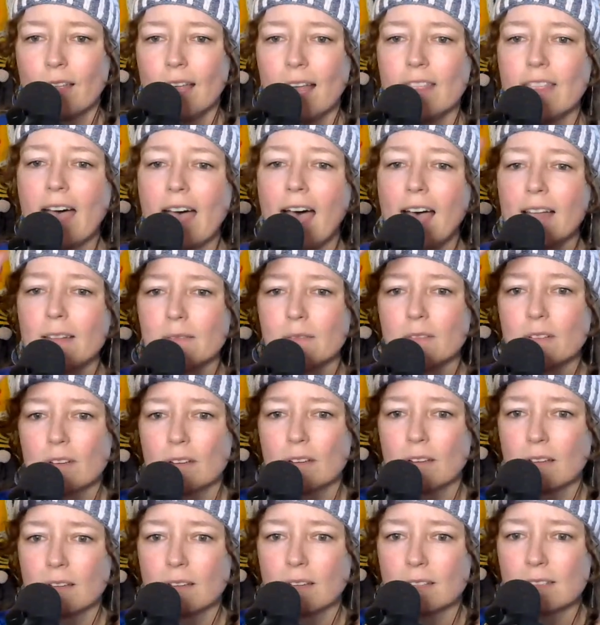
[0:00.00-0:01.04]
That
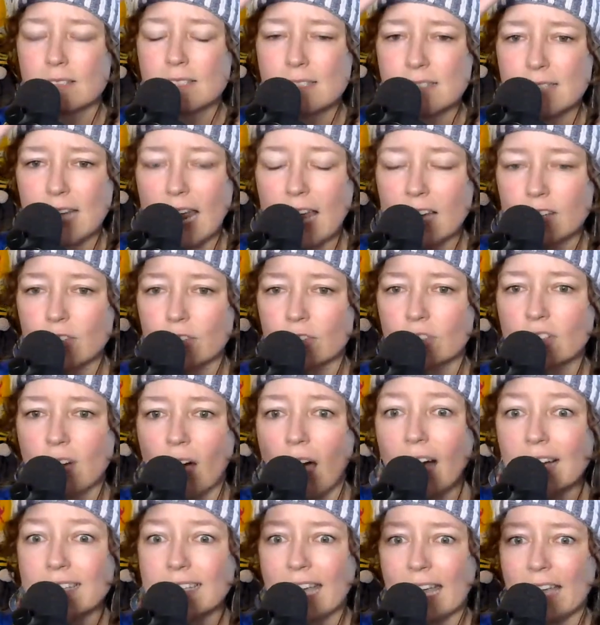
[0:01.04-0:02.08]
standard
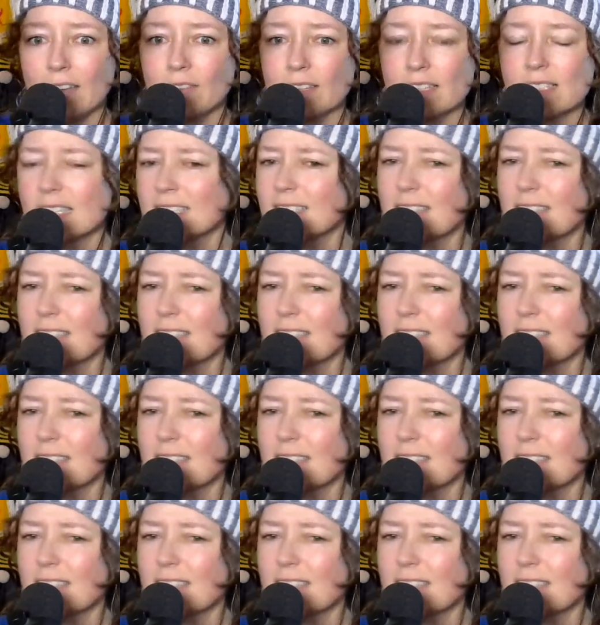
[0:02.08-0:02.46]
God gave us.